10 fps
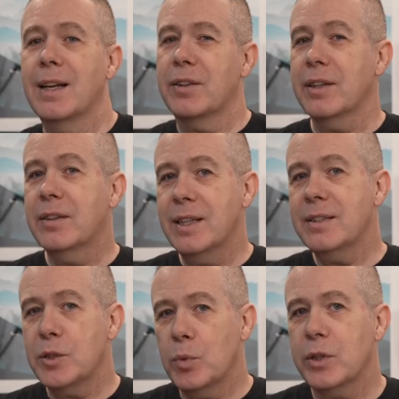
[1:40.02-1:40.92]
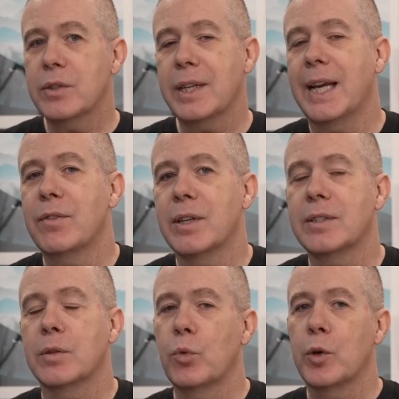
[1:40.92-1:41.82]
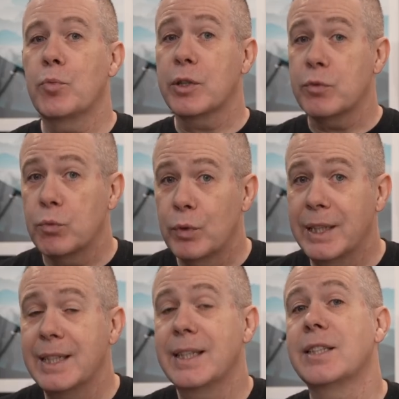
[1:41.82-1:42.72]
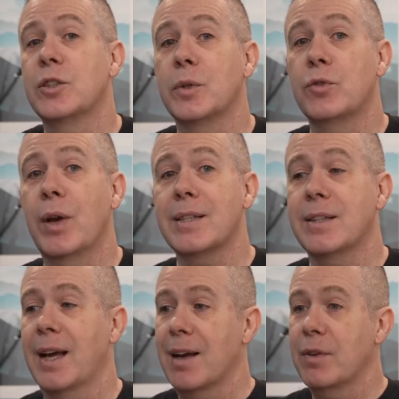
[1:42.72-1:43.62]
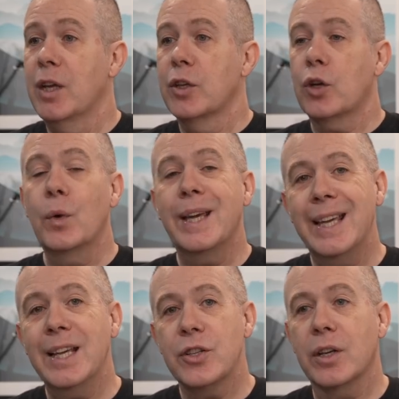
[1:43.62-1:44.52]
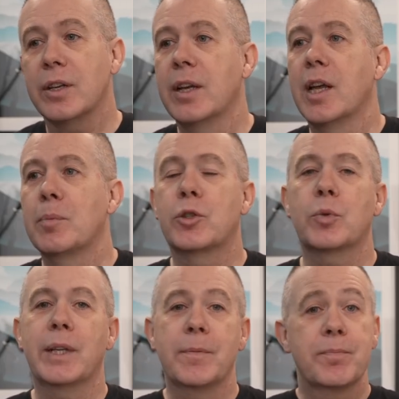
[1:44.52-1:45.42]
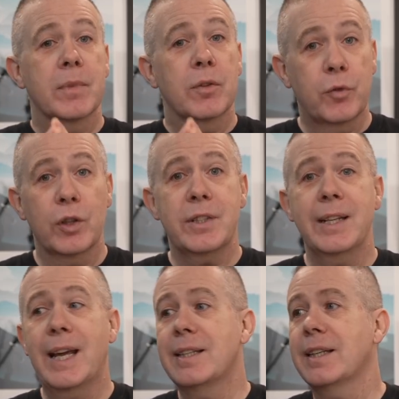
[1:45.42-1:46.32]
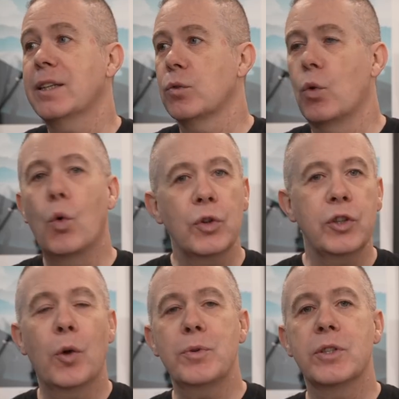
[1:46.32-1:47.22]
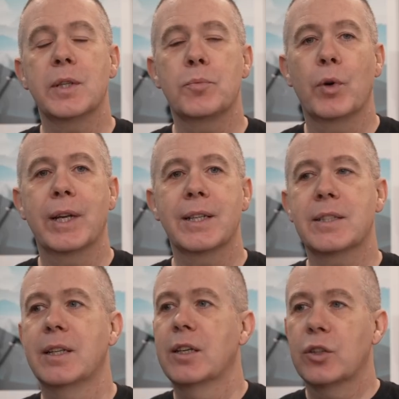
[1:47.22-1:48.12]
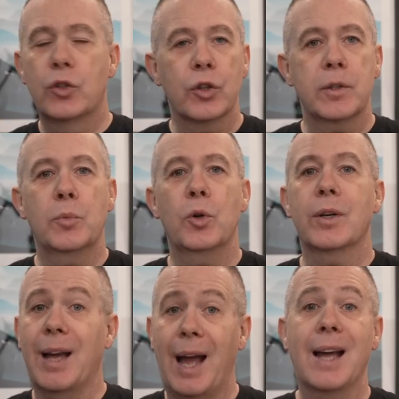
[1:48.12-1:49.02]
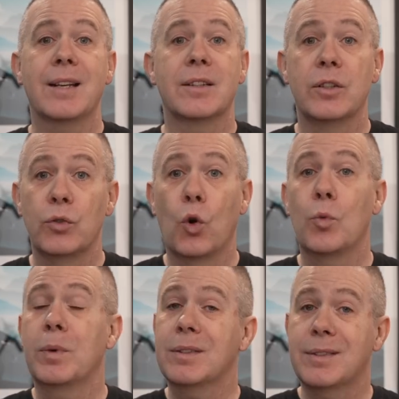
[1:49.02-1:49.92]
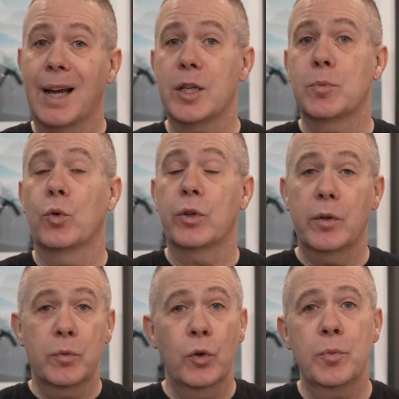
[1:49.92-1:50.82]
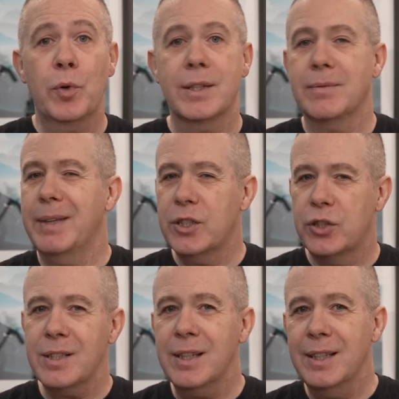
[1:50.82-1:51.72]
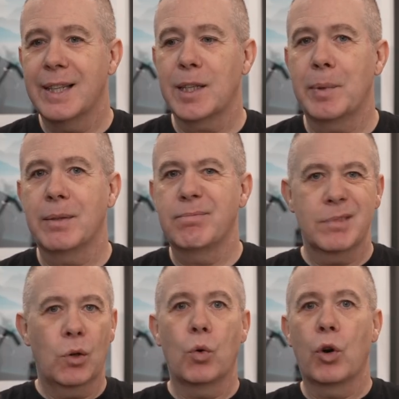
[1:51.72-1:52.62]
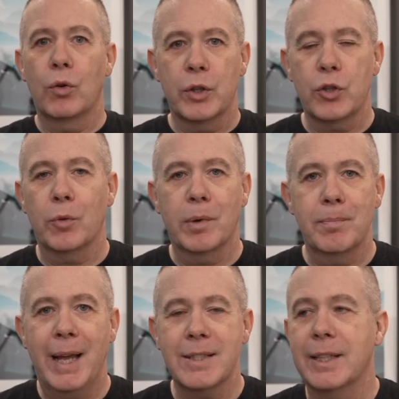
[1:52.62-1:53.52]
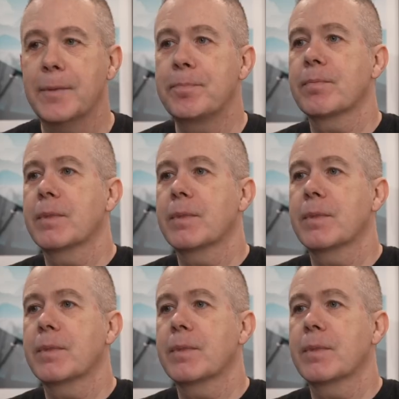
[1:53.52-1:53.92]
I think this is one of those areas that WordPress really need to address to have cohesion between full site editing and all the options it brings, Gutenberg, and the normal dashboard of WordPress. It's just a little bit all over the shop and messy.